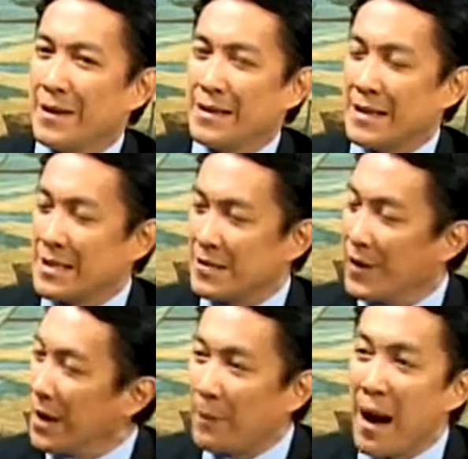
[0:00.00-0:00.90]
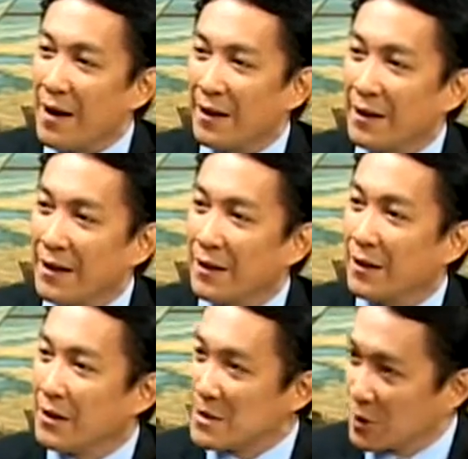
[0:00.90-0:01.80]
it's very apparent that there are a
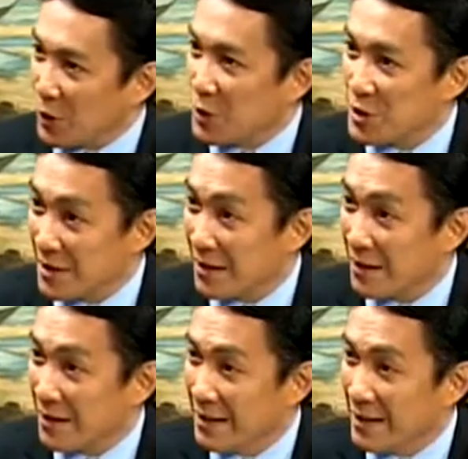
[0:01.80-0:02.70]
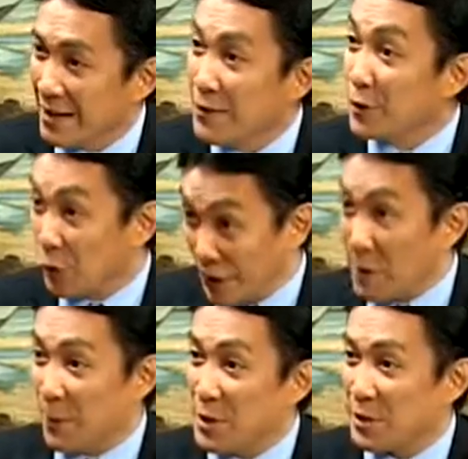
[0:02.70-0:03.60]
lot of structures there, even to a
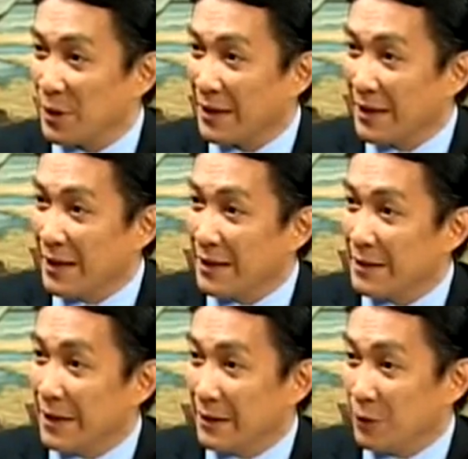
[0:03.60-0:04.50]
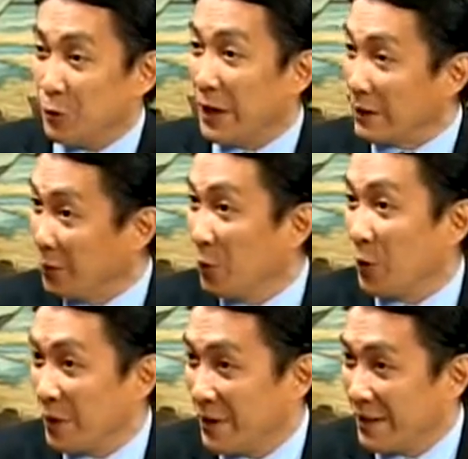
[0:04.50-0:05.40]
layperson, that do not
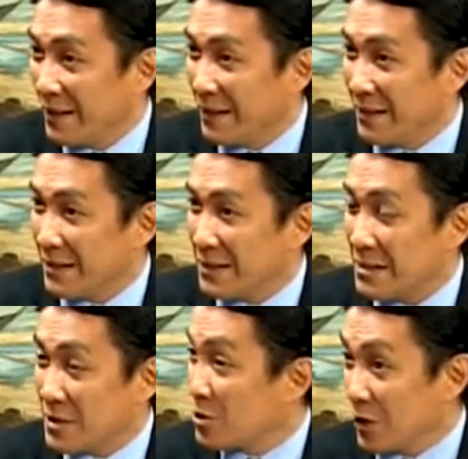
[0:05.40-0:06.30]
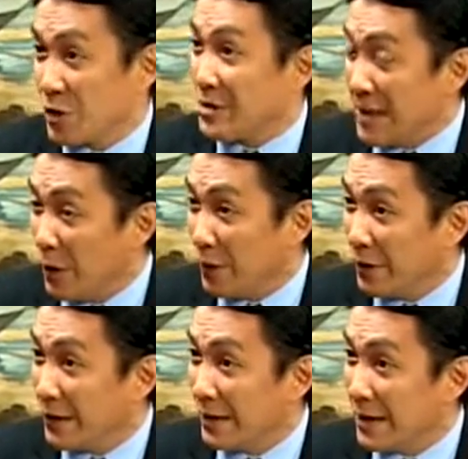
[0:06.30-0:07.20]
look structurally sound
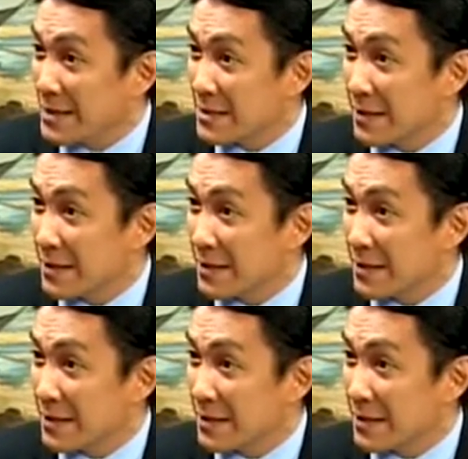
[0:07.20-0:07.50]
in case